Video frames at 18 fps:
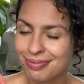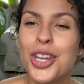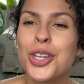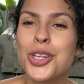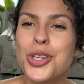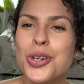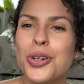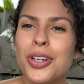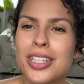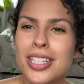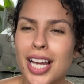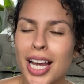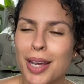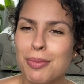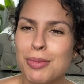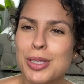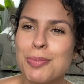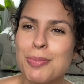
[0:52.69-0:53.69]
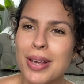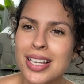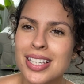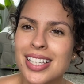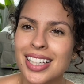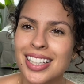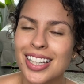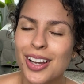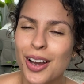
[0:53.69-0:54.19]
New York Times
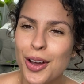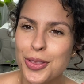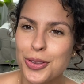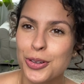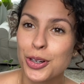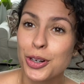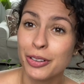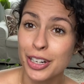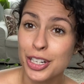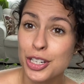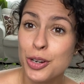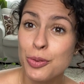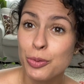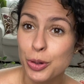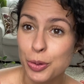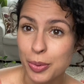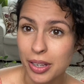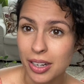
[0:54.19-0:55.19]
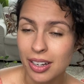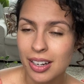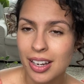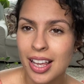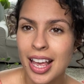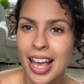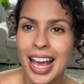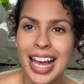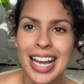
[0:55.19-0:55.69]
bestselling author Gretchen Rubin
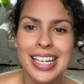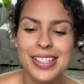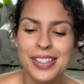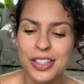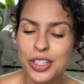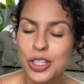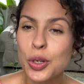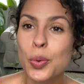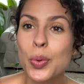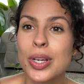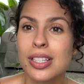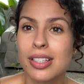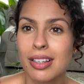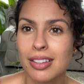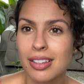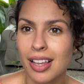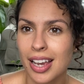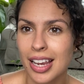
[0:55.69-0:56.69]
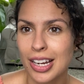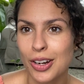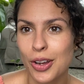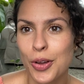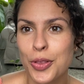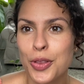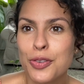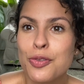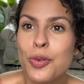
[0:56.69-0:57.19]
has this quiz online
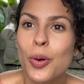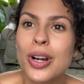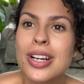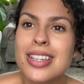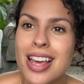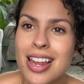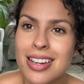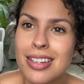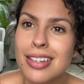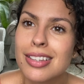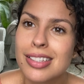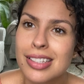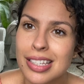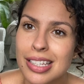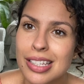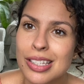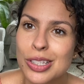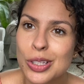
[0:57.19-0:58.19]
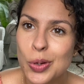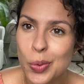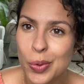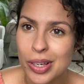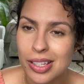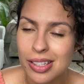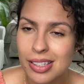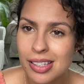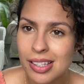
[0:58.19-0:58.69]
called the 4 Tendencies
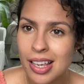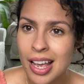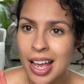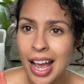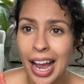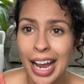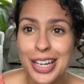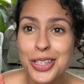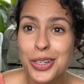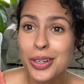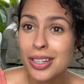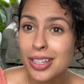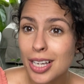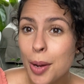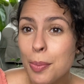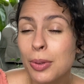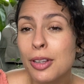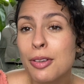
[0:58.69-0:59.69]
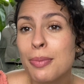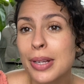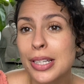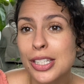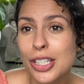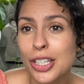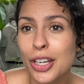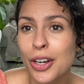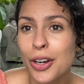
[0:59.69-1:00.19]
Quiz. I took it a couple of
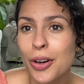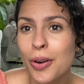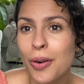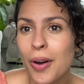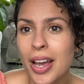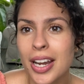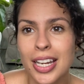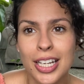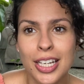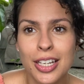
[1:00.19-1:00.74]
months ago and it